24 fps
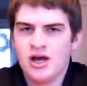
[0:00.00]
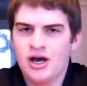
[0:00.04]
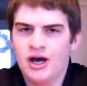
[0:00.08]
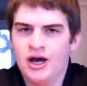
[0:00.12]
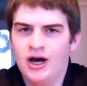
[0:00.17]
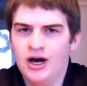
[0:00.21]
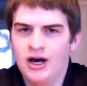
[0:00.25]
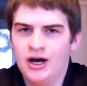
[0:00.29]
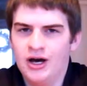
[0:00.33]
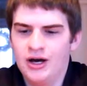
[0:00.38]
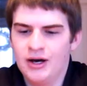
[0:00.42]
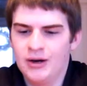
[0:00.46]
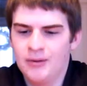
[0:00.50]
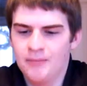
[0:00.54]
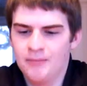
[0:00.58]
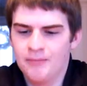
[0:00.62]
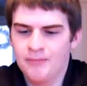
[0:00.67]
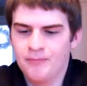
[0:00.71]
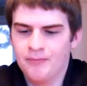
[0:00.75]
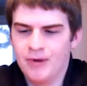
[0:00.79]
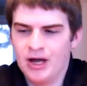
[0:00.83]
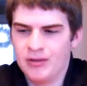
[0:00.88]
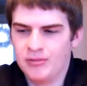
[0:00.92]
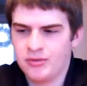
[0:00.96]

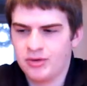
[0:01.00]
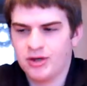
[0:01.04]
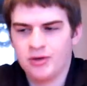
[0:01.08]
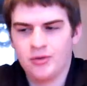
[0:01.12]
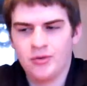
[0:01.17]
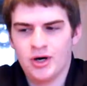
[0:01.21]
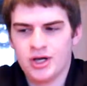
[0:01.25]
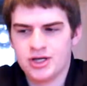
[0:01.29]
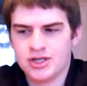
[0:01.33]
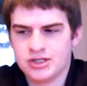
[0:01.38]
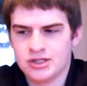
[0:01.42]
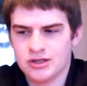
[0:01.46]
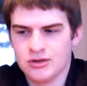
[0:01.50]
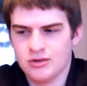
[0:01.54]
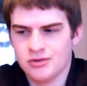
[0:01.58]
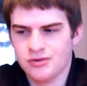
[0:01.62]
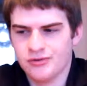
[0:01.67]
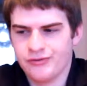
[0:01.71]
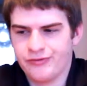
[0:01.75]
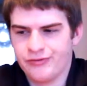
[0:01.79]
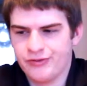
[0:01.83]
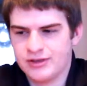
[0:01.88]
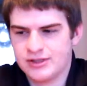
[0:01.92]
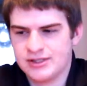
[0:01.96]
I'm gonna watch the
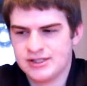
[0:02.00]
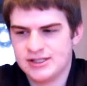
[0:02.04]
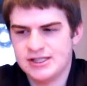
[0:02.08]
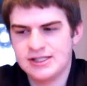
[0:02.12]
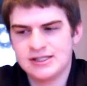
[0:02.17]
whole first